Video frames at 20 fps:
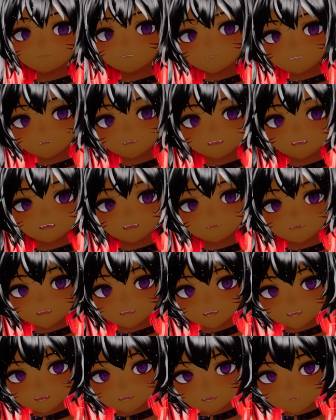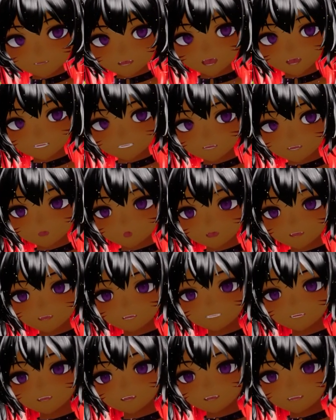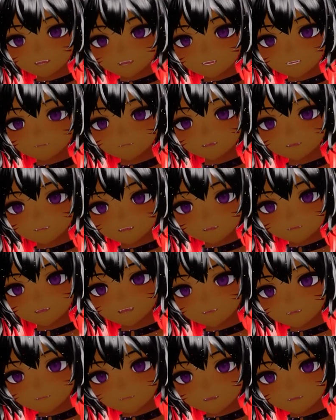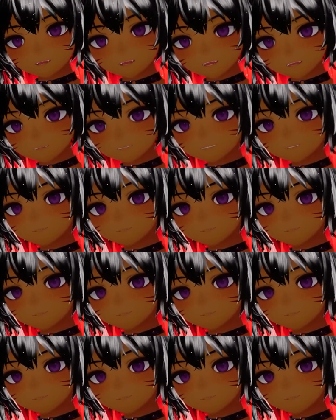are going to be a constant with this thing as it's moving north in the Gulf.